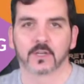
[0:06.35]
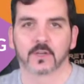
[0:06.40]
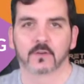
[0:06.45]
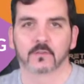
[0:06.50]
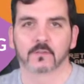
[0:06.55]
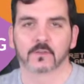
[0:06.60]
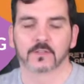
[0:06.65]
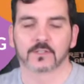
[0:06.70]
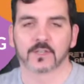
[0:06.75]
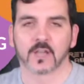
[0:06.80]

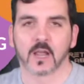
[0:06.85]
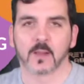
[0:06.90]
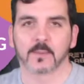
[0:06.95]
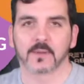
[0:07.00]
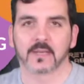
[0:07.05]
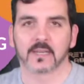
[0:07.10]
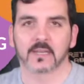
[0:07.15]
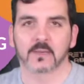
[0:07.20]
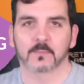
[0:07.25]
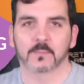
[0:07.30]
for
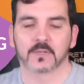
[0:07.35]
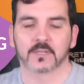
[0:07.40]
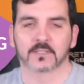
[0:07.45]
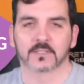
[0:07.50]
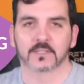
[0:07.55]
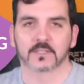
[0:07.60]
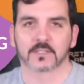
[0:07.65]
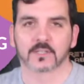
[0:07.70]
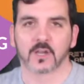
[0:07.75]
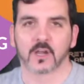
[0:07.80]
dominating
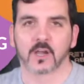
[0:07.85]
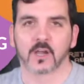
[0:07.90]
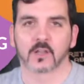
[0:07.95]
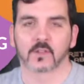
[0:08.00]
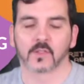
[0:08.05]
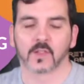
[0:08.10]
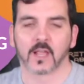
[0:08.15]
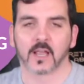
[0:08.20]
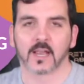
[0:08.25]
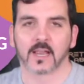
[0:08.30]
business
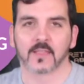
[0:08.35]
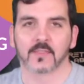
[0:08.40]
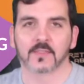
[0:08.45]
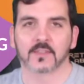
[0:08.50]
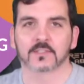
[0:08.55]
online.